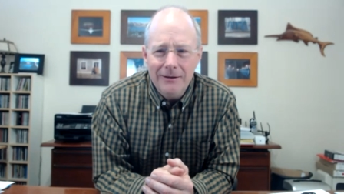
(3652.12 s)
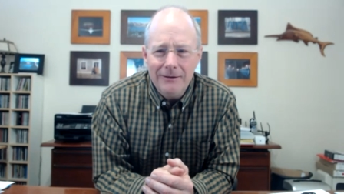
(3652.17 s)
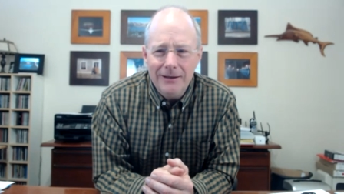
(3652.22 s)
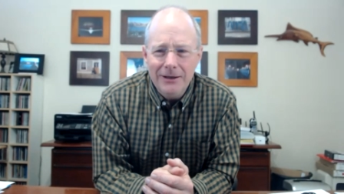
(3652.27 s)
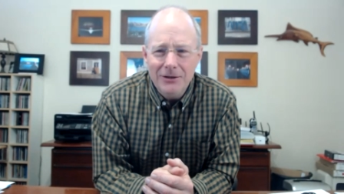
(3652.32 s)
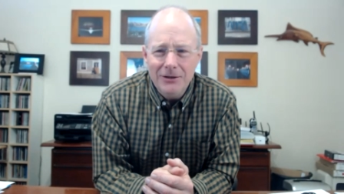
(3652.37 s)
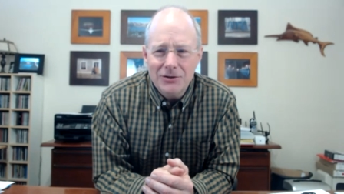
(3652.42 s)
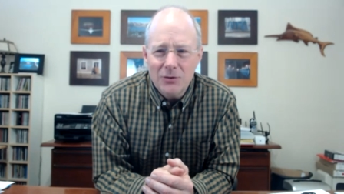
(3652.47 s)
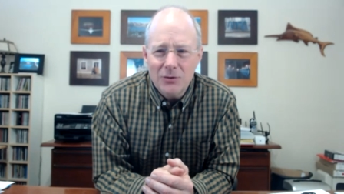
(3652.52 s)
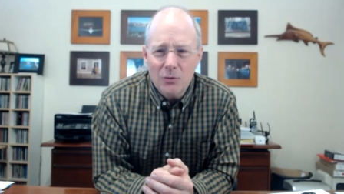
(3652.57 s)

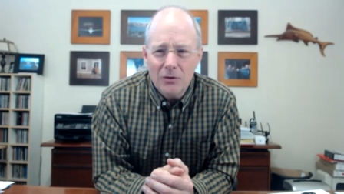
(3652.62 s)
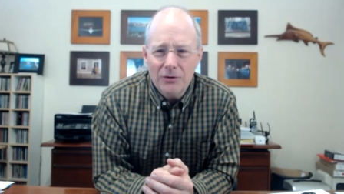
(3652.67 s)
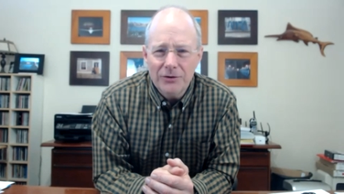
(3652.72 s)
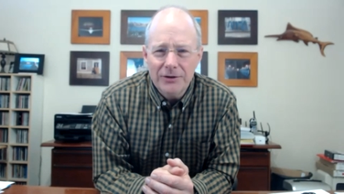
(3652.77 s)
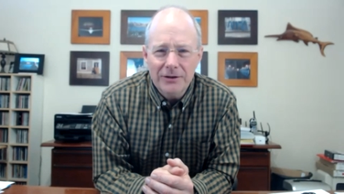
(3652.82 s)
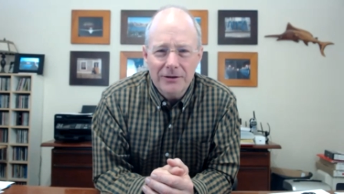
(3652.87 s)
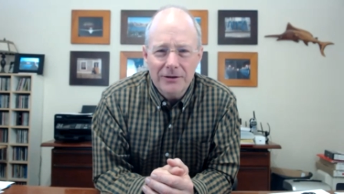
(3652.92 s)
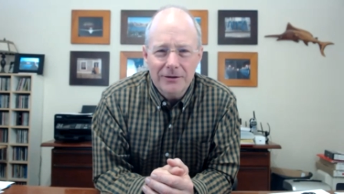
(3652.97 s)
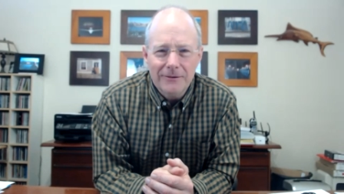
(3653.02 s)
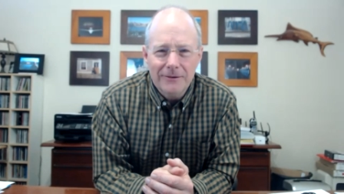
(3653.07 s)
teach the world
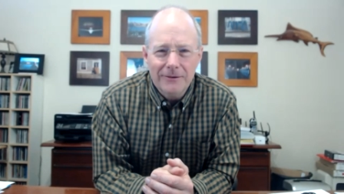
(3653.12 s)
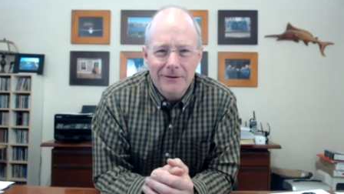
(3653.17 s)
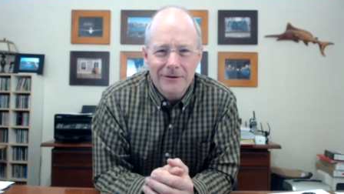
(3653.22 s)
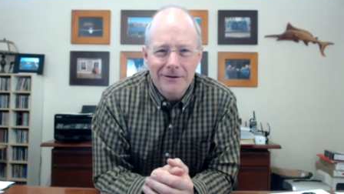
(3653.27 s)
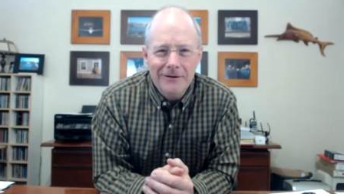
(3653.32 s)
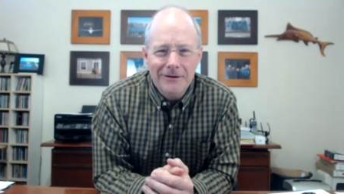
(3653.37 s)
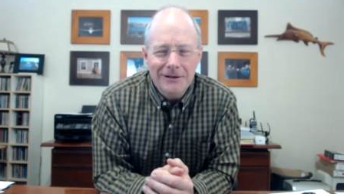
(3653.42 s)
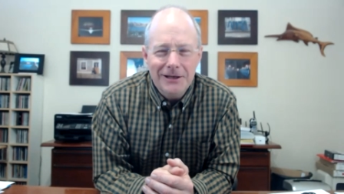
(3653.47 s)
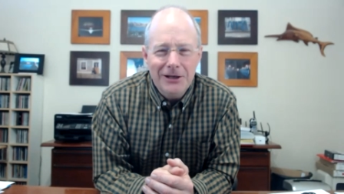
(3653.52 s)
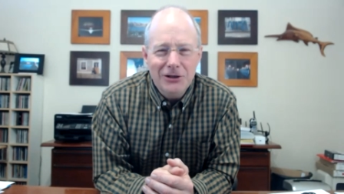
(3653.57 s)
to
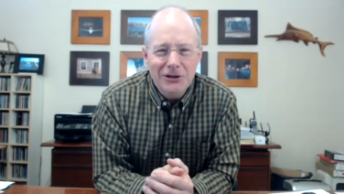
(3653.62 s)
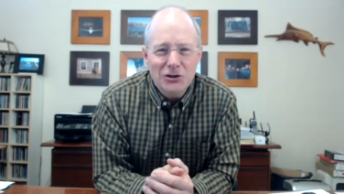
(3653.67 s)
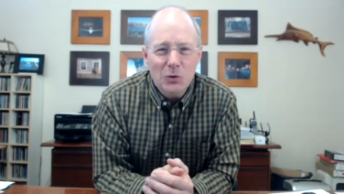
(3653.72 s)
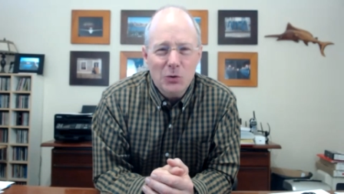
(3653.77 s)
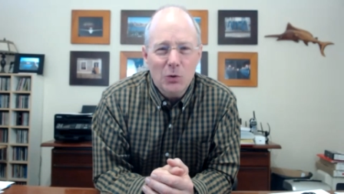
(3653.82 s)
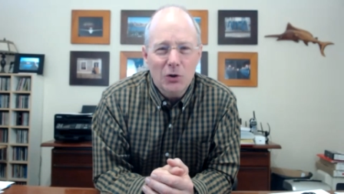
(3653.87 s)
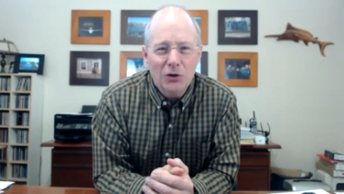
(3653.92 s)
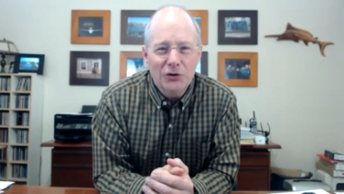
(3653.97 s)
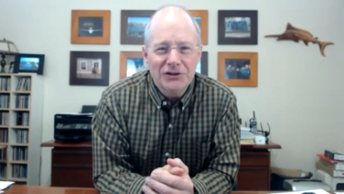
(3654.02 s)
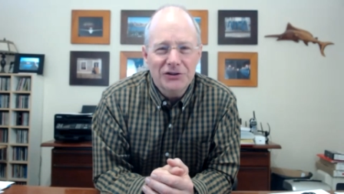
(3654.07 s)
teach the
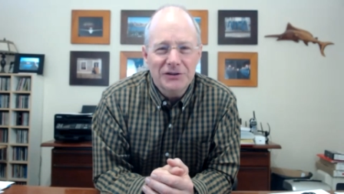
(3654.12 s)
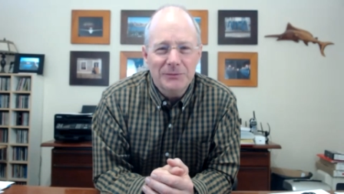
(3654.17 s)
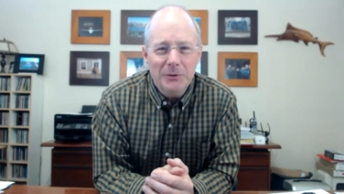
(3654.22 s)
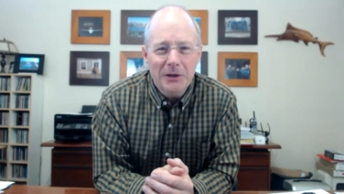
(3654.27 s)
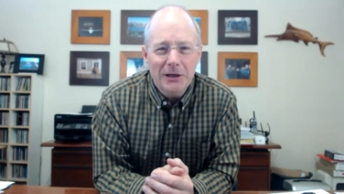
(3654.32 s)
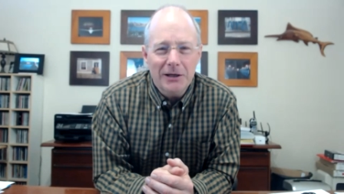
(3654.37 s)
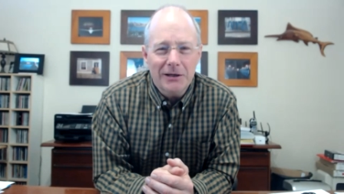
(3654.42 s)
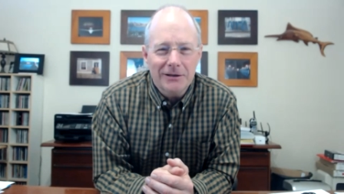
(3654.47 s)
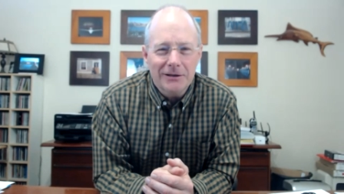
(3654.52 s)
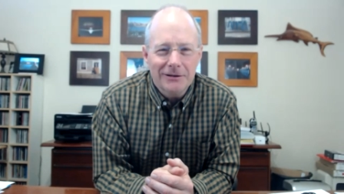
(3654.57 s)
world to
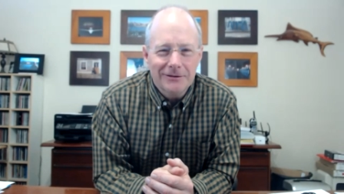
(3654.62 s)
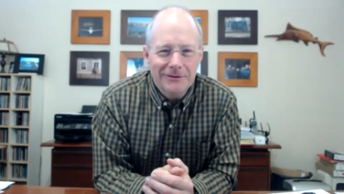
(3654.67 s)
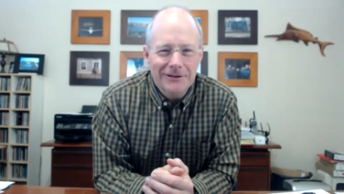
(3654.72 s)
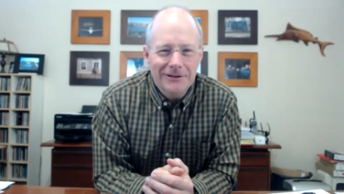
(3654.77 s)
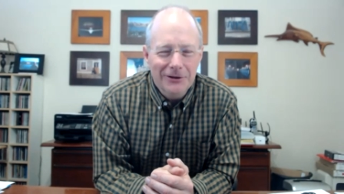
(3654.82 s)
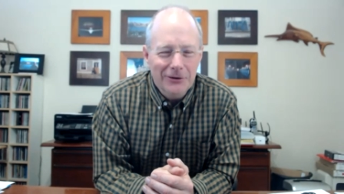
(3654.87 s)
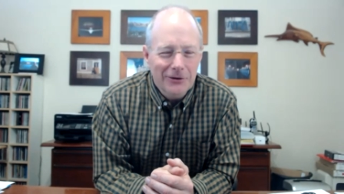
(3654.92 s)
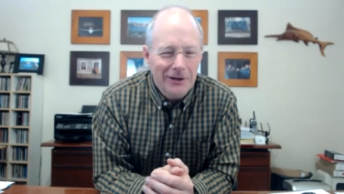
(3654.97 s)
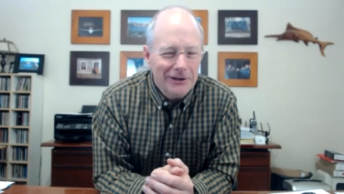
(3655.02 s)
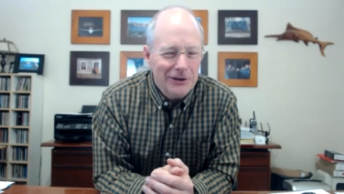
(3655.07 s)
speak, you
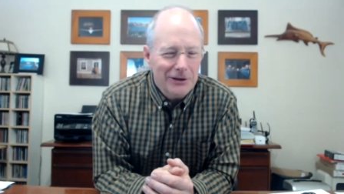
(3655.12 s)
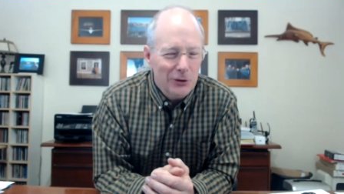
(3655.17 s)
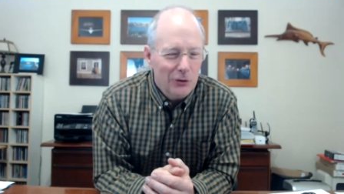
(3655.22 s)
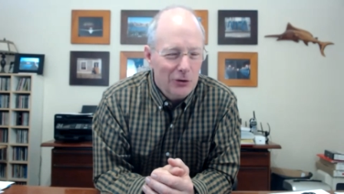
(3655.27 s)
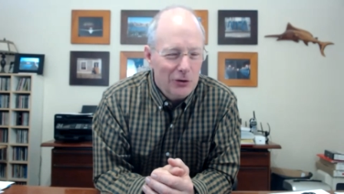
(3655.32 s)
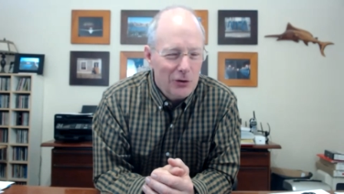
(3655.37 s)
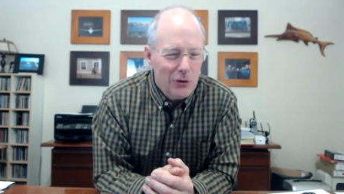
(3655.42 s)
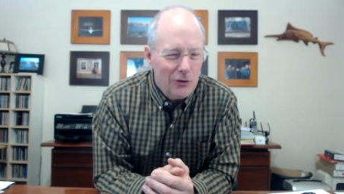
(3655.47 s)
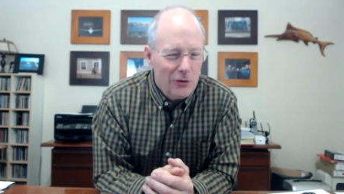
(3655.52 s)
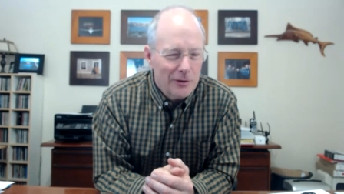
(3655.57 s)
know, like the
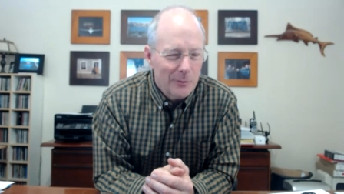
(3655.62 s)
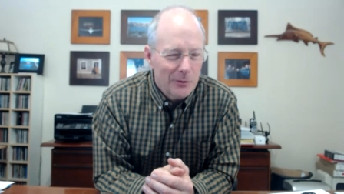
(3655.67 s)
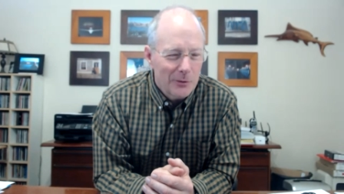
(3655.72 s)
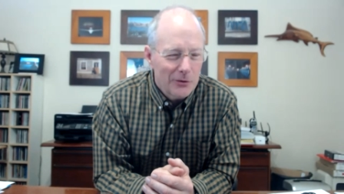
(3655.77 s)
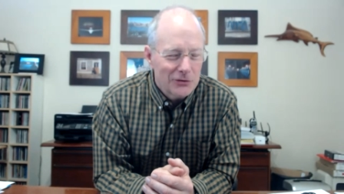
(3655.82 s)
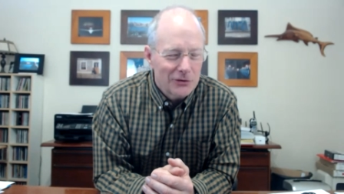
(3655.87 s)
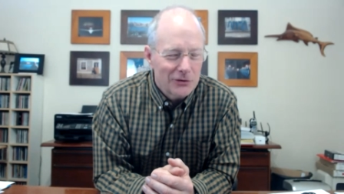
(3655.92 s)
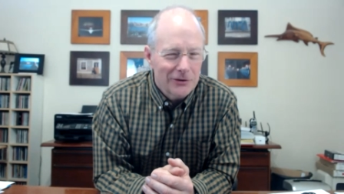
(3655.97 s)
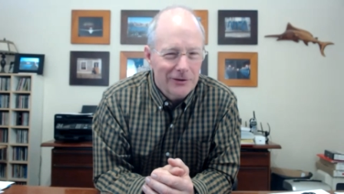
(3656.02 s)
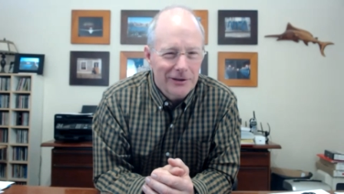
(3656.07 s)
old Coke
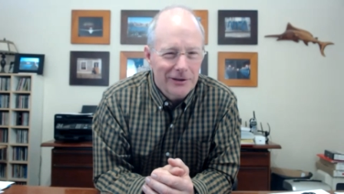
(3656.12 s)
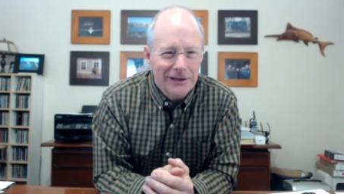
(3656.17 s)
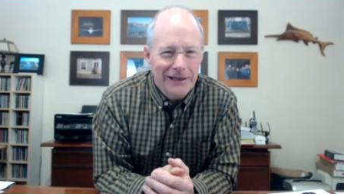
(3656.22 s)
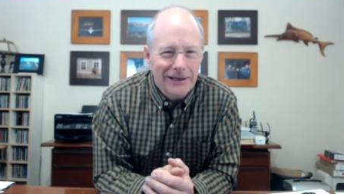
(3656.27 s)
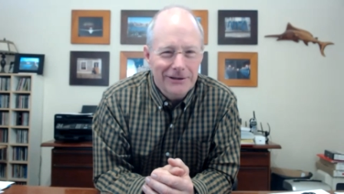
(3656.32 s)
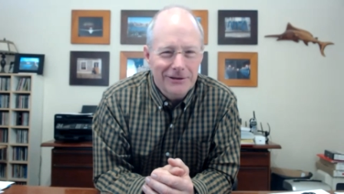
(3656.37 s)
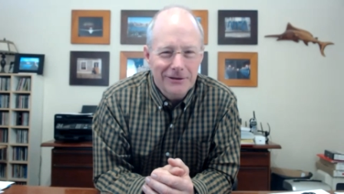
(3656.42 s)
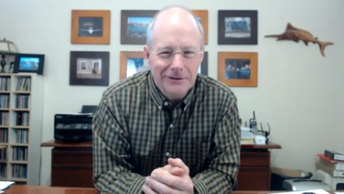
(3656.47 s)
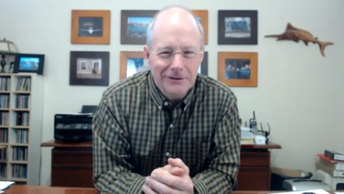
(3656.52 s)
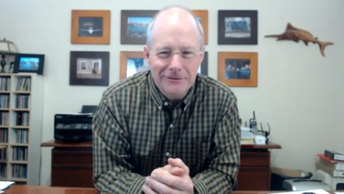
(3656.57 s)
commercial. I'd
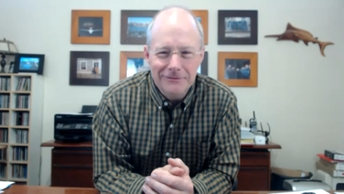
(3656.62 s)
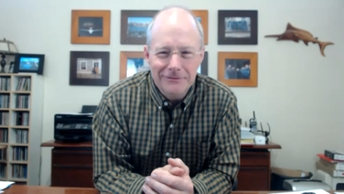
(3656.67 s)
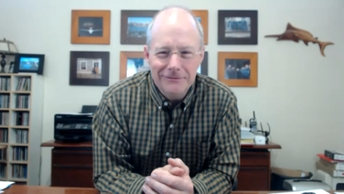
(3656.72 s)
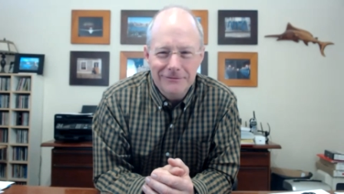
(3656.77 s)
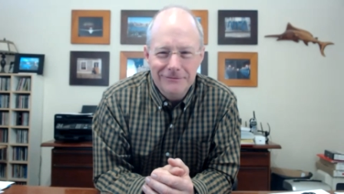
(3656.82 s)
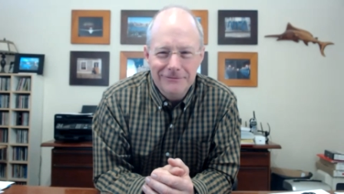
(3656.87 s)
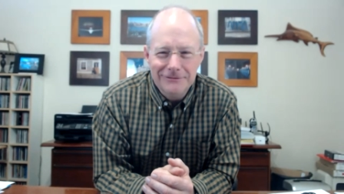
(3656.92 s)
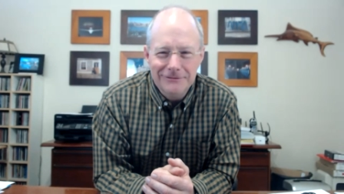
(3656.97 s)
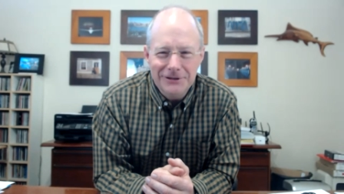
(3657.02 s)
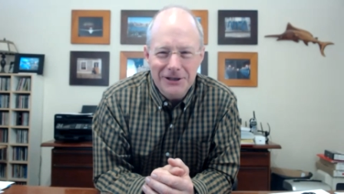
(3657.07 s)
like to
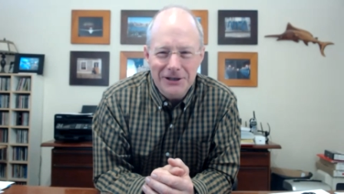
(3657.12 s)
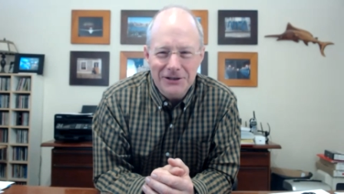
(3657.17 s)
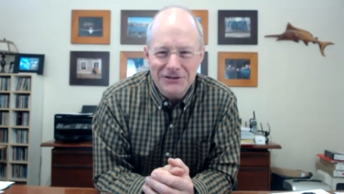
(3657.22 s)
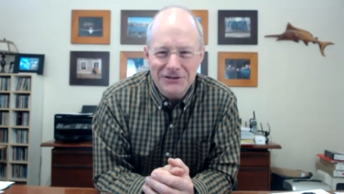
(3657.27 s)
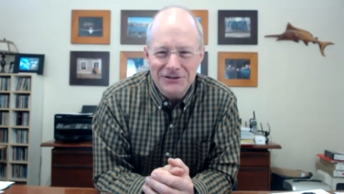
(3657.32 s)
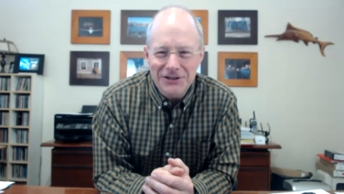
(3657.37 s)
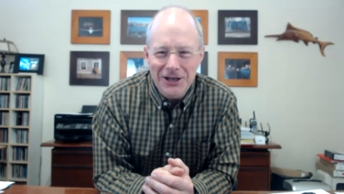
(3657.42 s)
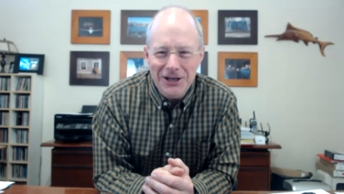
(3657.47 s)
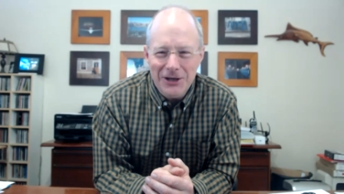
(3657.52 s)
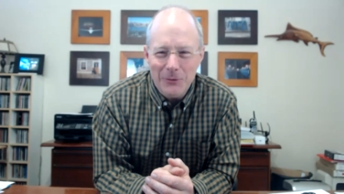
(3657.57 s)
set a
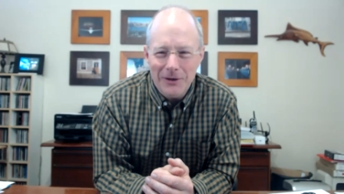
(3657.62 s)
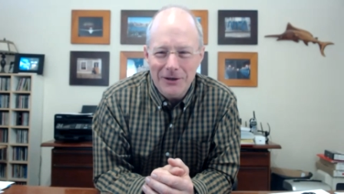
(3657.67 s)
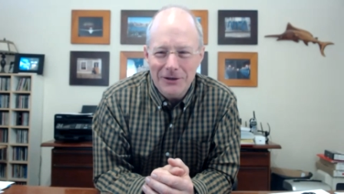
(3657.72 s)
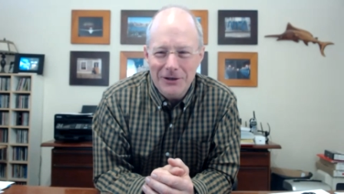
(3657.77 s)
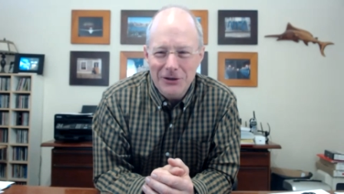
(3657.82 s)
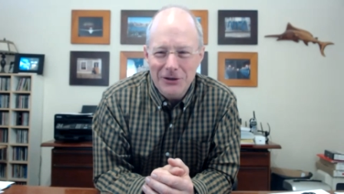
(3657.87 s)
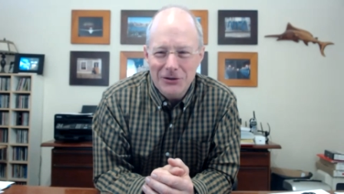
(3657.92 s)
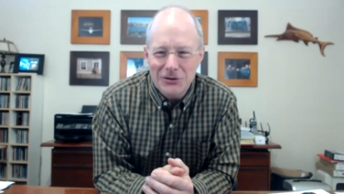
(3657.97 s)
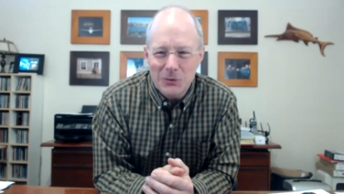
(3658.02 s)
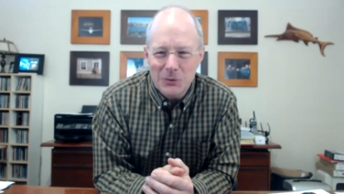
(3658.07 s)
saying we can
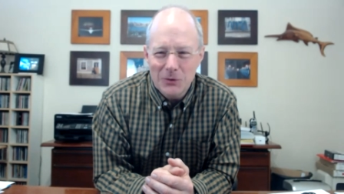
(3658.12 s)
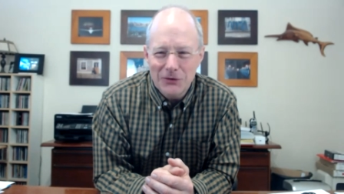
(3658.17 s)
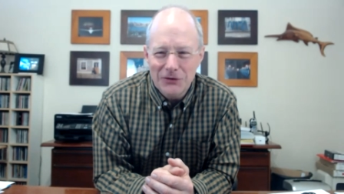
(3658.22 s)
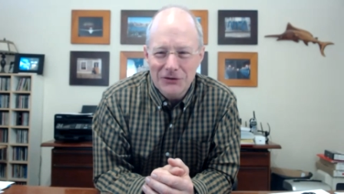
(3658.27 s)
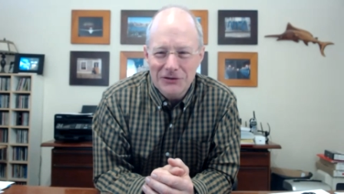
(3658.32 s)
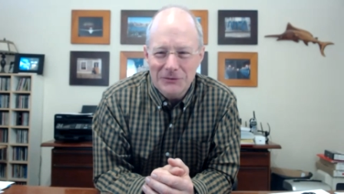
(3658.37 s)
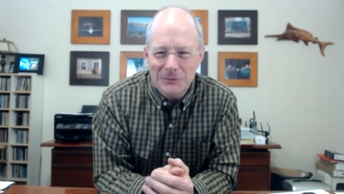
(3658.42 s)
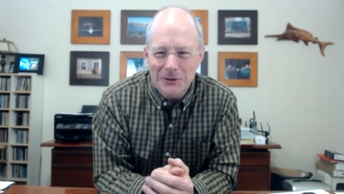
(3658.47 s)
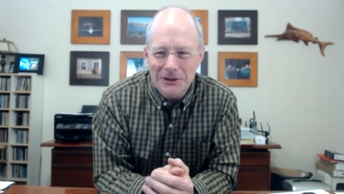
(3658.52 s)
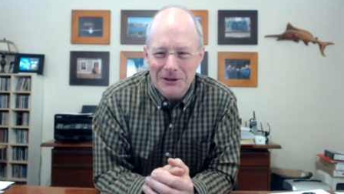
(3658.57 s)
teach the world
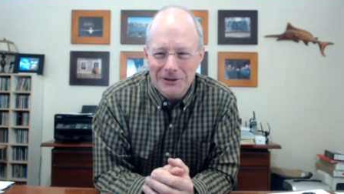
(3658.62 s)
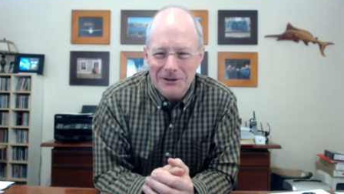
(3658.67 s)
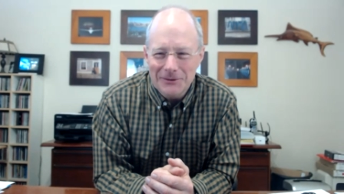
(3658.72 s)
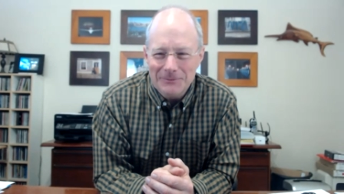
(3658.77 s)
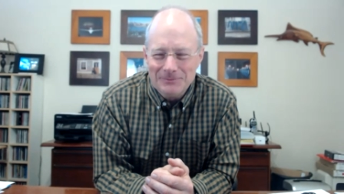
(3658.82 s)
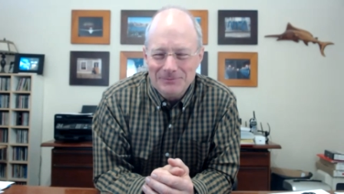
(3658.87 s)
to speak.